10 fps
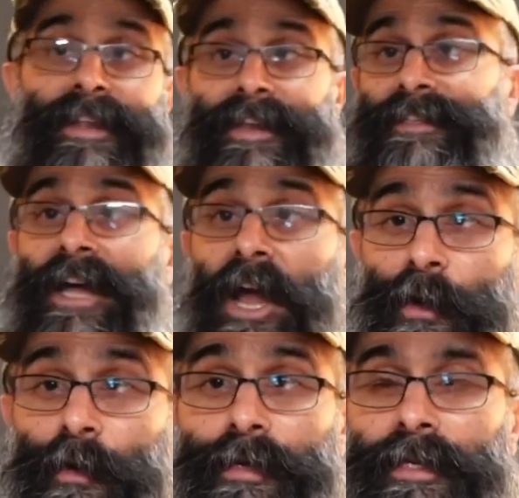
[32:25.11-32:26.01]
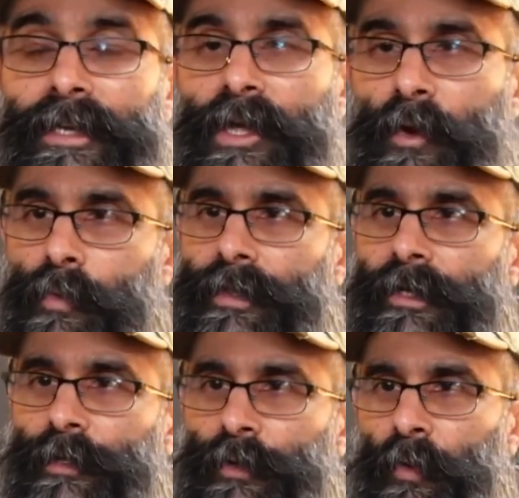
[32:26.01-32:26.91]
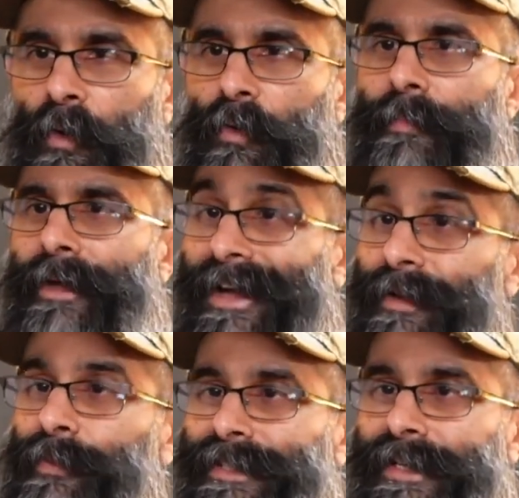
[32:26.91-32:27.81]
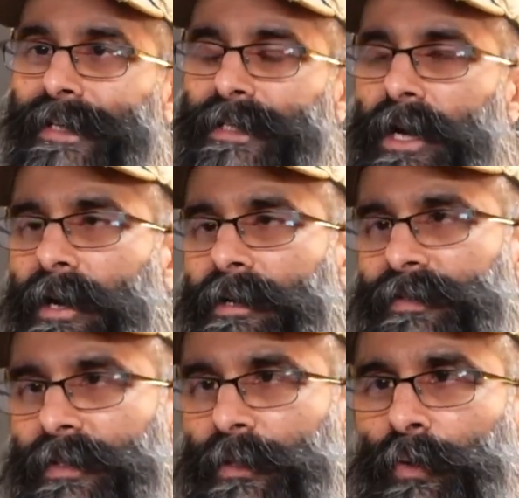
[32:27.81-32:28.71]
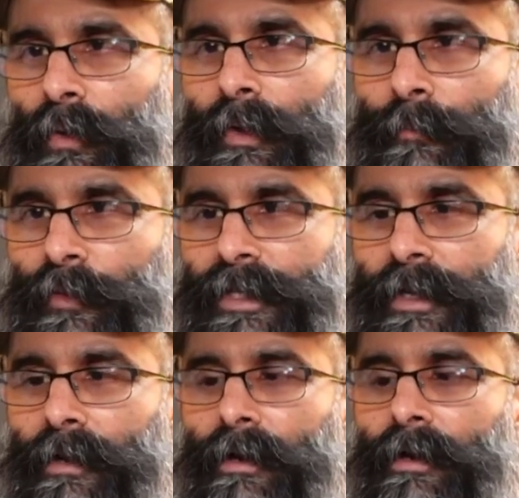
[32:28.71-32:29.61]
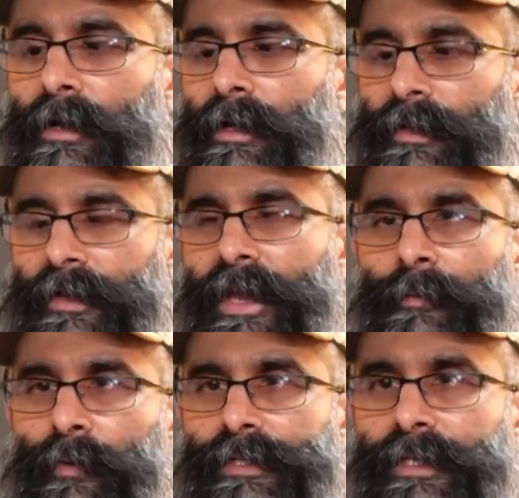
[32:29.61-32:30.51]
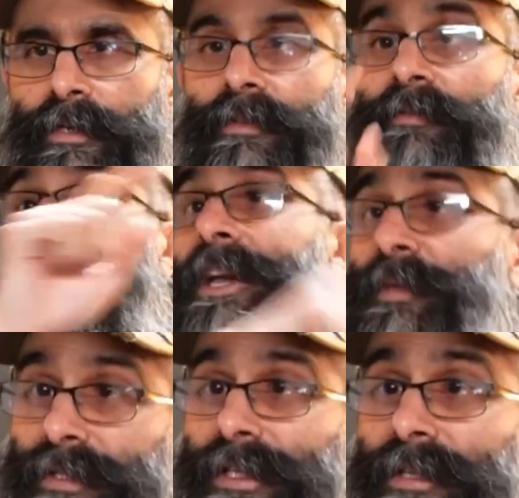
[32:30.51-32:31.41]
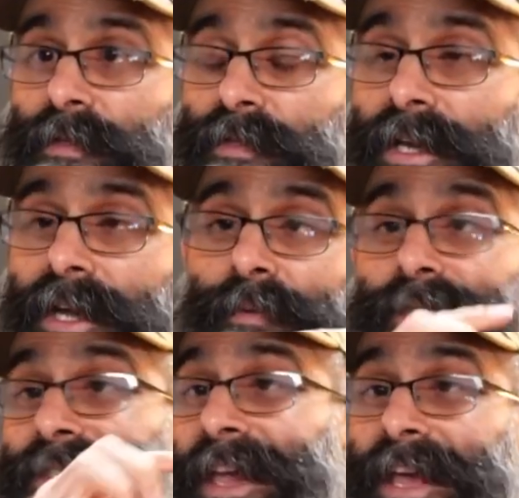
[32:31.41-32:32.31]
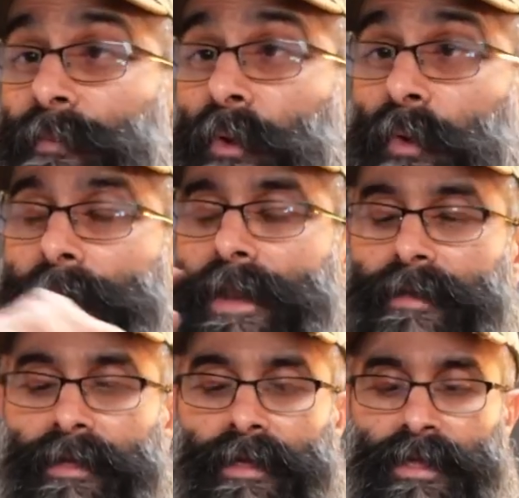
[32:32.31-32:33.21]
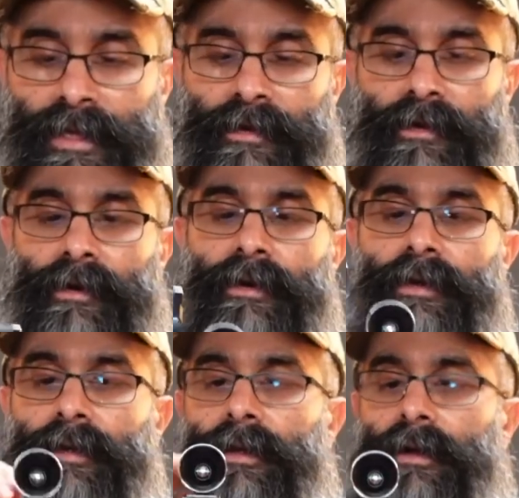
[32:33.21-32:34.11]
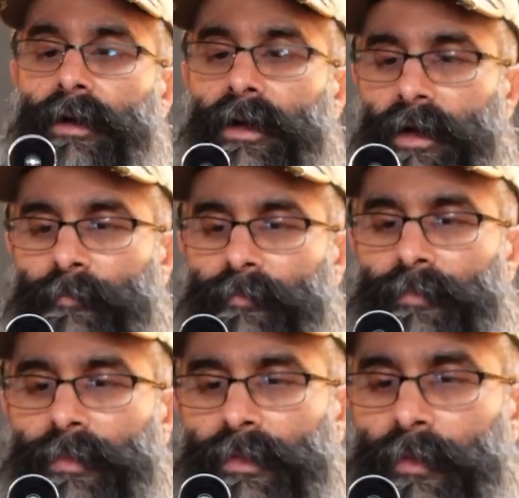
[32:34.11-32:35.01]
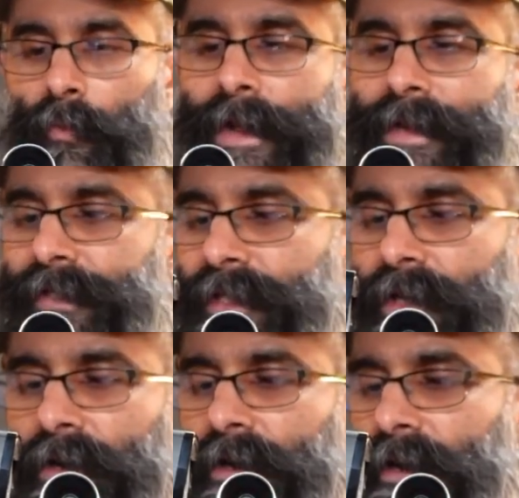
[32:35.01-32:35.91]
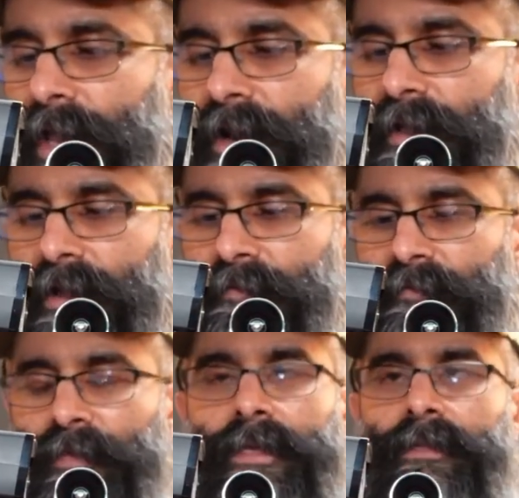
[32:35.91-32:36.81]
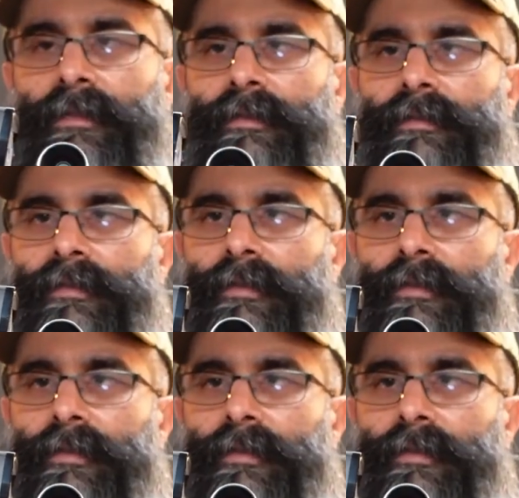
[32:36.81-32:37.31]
getting tired. With the control grip, I was getting tired because the control grip was here, the camera was here, and the flash was on the other side. That was just adding more weight. Here, the weight is here, and I feel